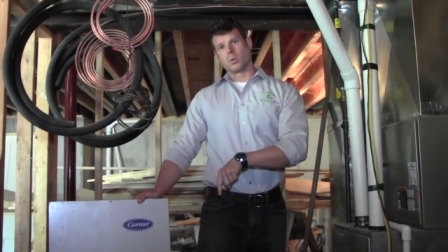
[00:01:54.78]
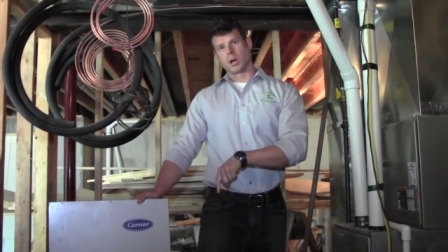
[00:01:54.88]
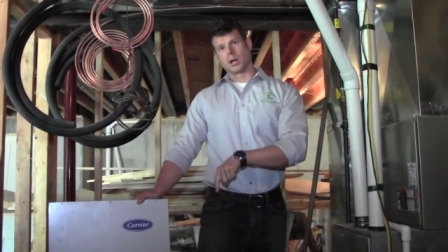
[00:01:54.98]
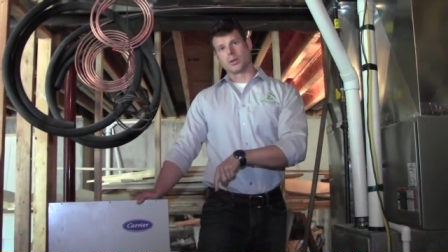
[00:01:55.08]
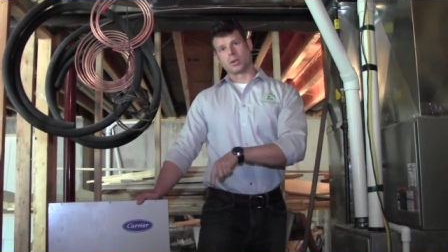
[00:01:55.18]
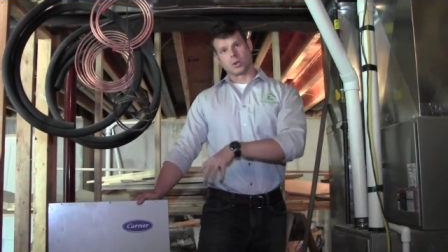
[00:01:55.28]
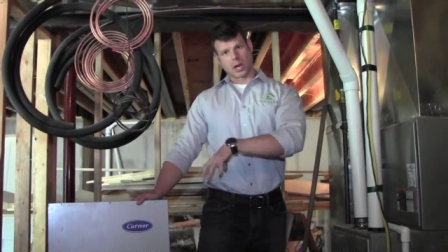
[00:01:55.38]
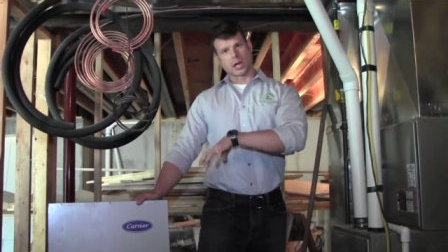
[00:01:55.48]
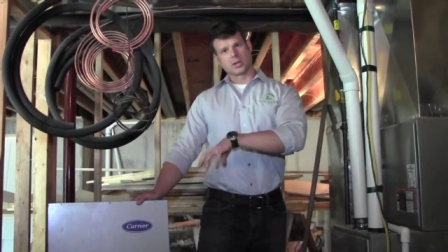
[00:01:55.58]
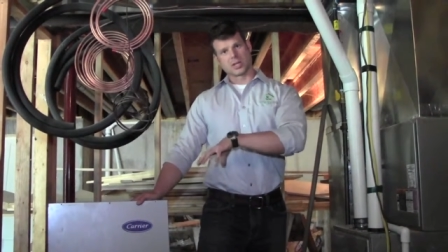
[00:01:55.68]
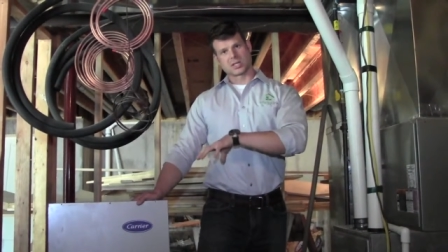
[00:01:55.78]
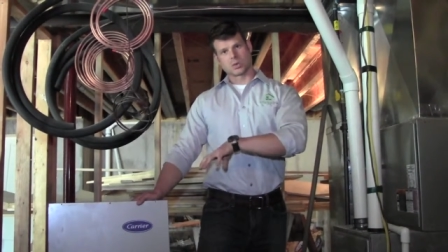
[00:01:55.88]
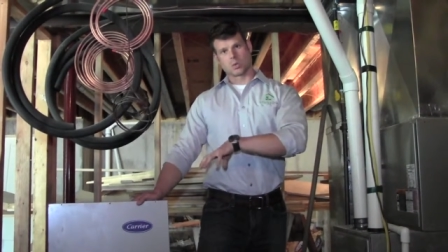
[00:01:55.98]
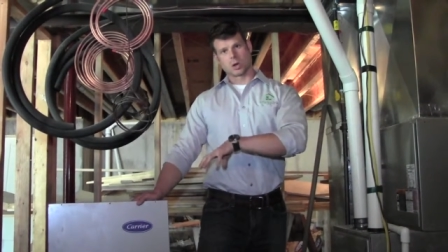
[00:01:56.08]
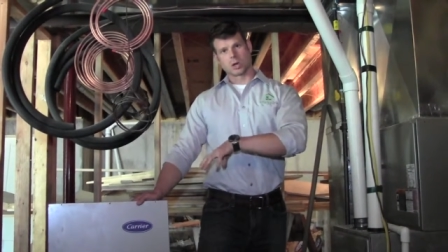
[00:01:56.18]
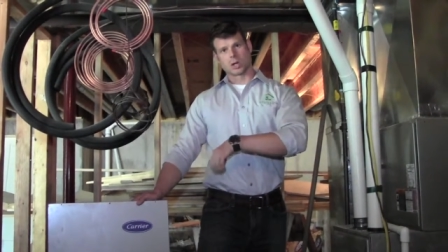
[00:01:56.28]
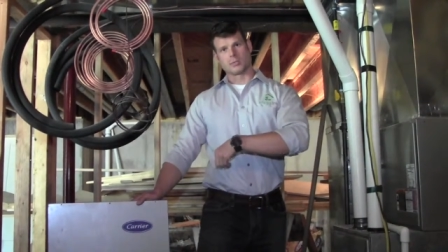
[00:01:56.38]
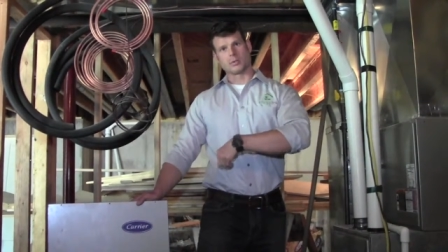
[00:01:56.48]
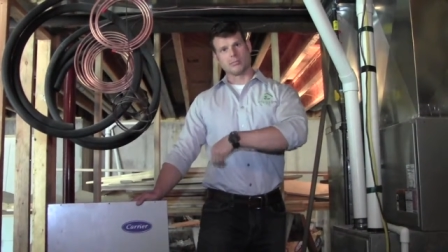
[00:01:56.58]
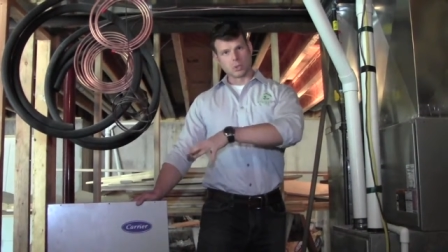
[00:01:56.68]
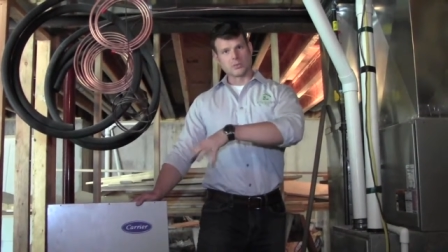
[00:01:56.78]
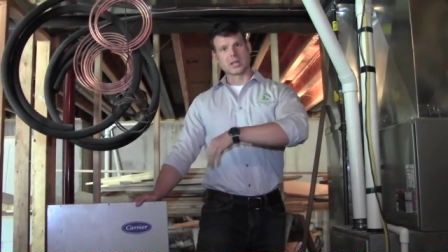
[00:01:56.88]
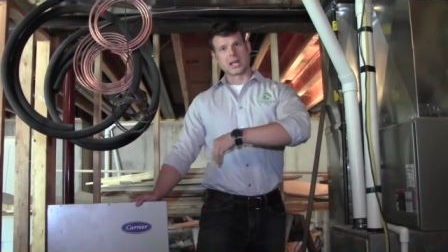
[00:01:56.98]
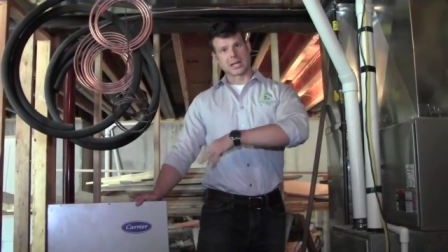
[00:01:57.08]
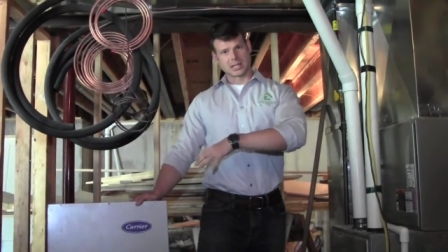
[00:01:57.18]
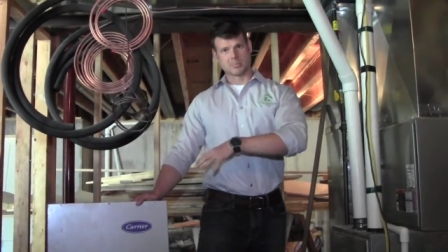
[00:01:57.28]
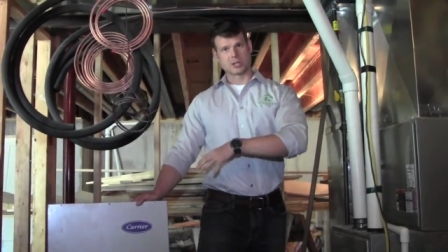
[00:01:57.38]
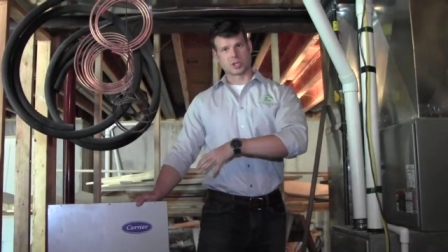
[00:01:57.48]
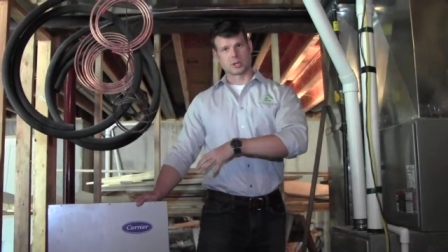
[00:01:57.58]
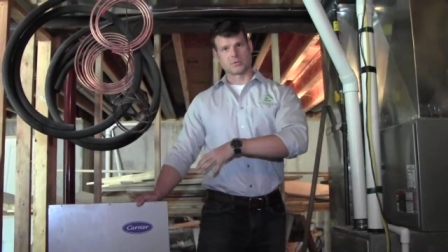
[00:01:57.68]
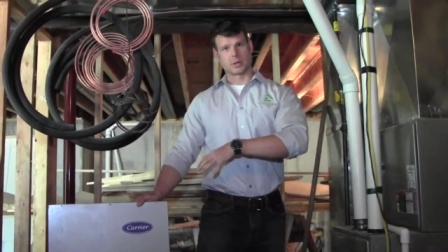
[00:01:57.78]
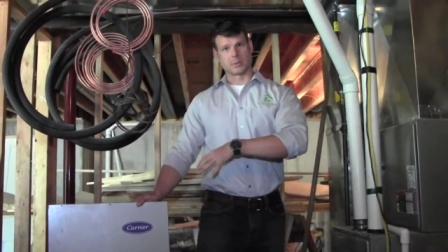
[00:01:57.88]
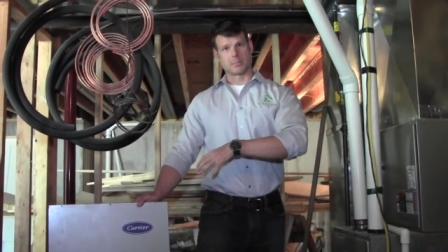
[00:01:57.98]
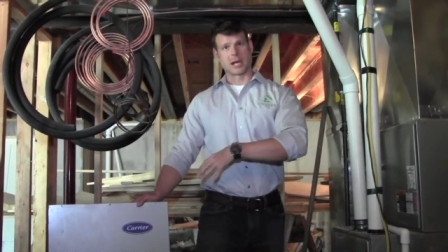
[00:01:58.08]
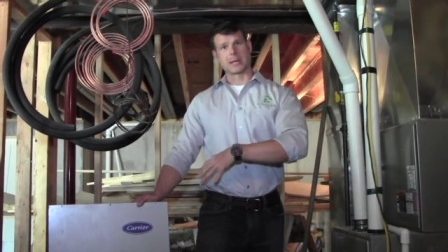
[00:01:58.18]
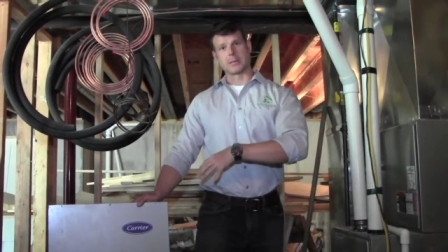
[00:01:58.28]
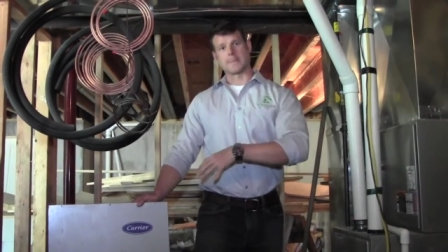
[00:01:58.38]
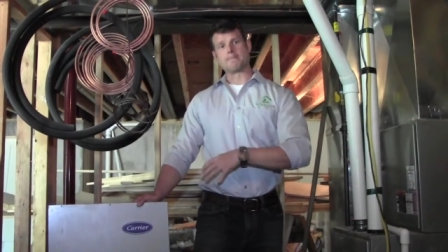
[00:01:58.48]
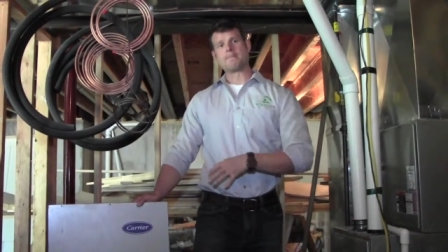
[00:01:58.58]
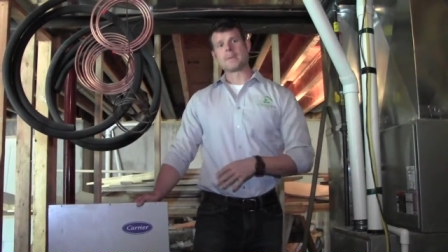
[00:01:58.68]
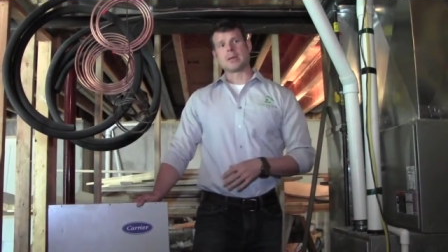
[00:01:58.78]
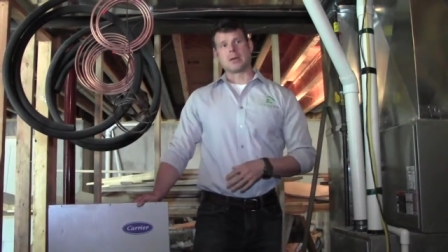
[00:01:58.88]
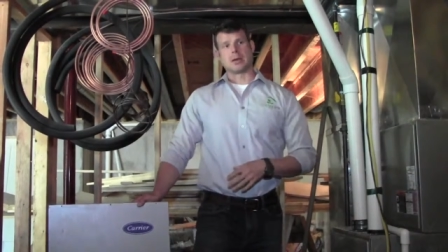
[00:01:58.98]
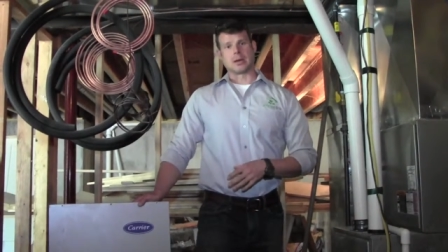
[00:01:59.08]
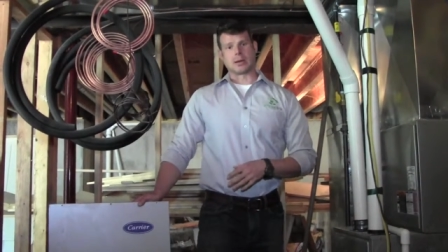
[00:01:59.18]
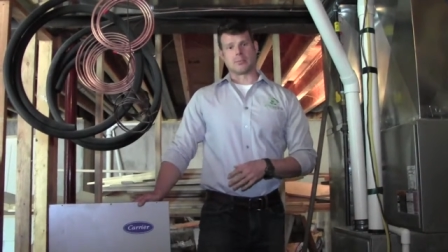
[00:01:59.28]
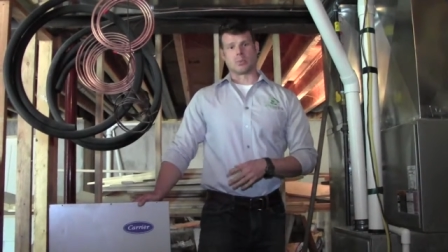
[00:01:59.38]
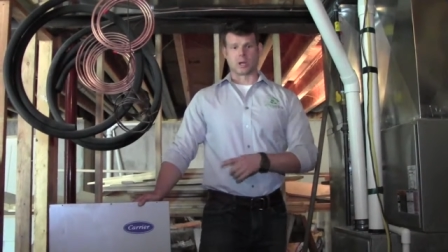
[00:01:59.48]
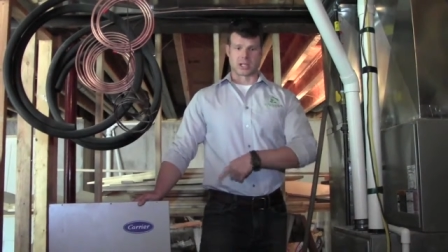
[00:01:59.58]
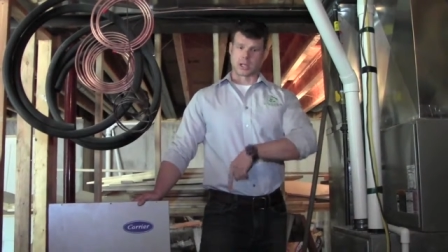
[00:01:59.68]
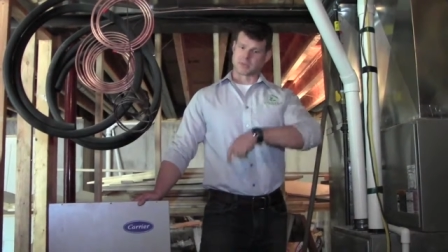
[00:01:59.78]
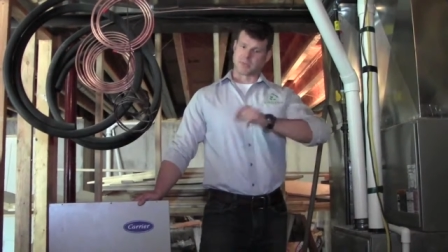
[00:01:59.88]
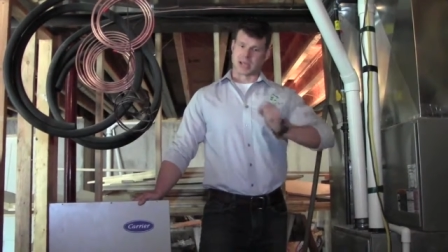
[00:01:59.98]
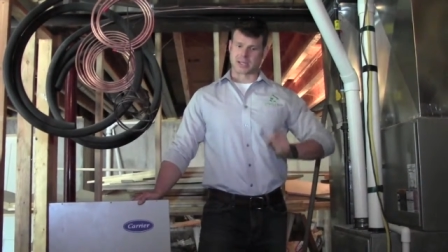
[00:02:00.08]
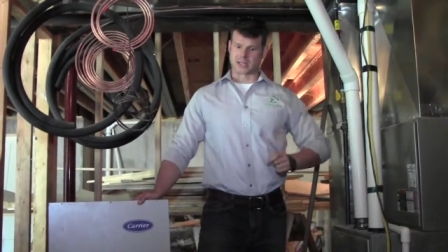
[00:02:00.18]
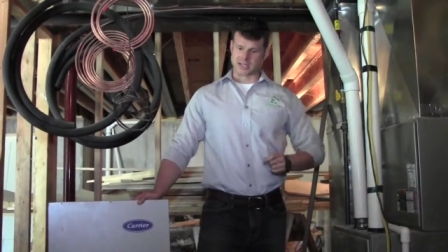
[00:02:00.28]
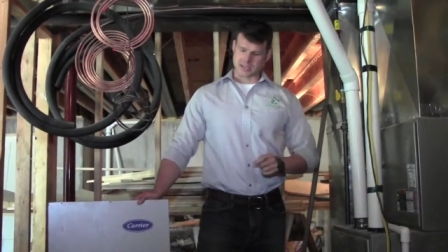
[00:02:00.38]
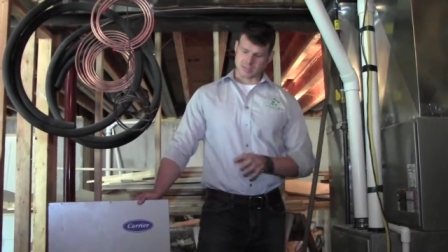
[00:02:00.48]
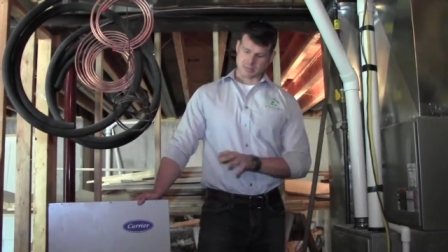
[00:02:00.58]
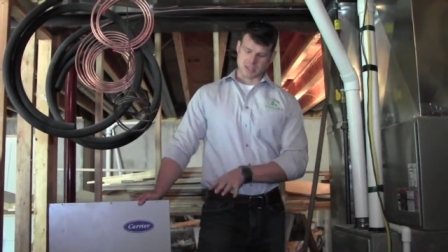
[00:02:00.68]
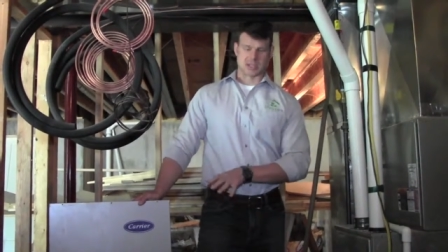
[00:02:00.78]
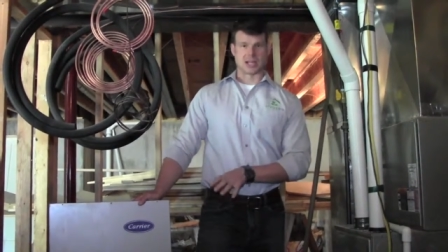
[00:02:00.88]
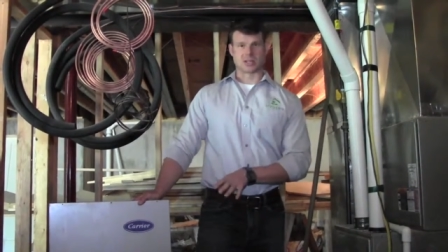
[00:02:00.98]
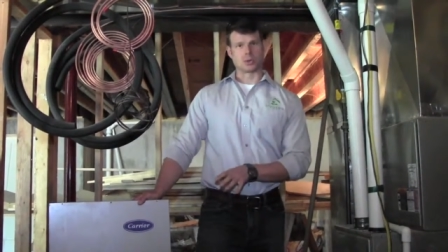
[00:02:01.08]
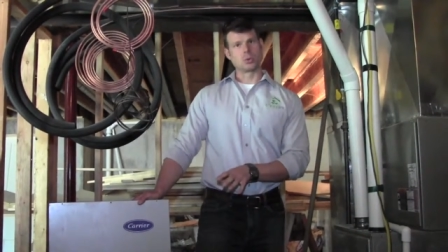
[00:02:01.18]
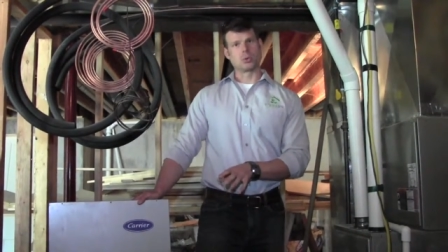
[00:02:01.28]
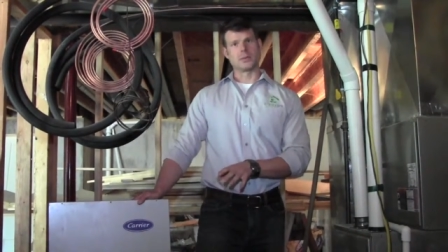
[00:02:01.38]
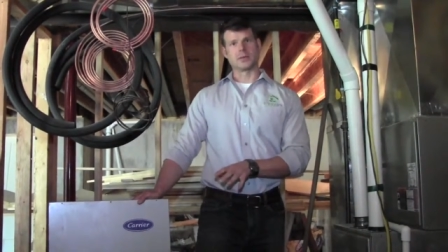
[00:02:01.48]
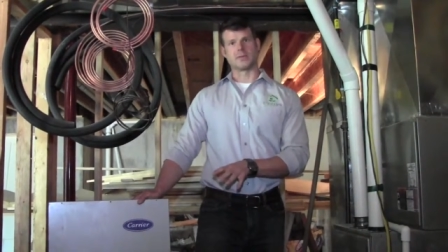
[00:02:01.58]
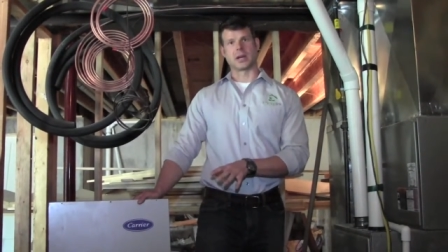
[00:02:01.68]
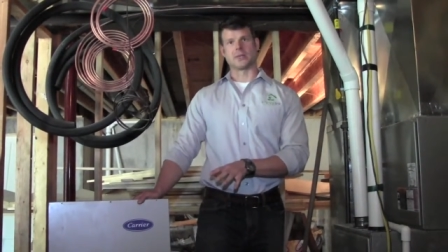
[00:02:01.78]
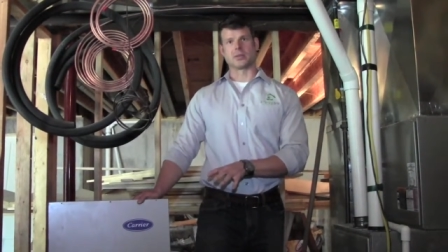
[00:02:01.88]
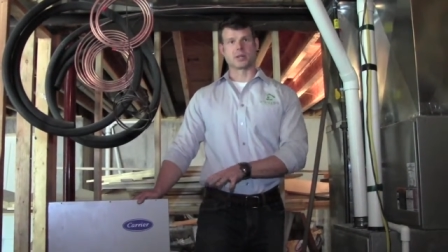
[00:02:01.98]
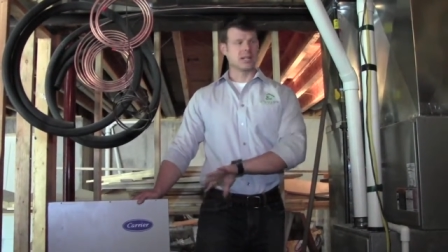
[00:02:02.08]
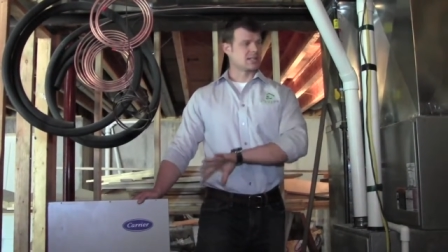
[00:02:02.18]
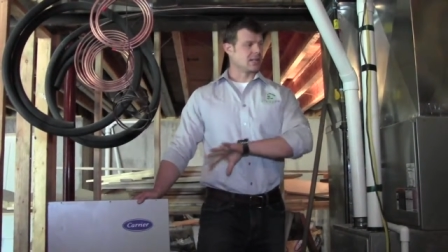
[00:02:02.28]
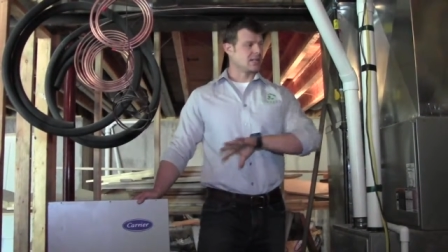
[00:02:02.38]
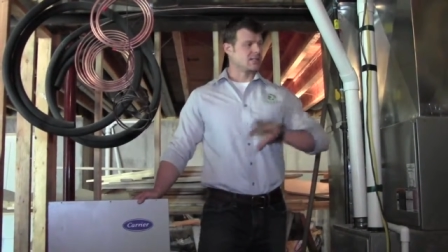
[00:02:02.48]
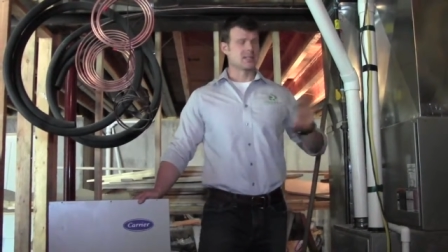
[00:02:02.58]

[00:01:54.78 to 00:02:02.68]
where the ground does the work of removing that temperature from the piping. Um, when it comes back to the system, it's nice and cool, 55 degrees, and the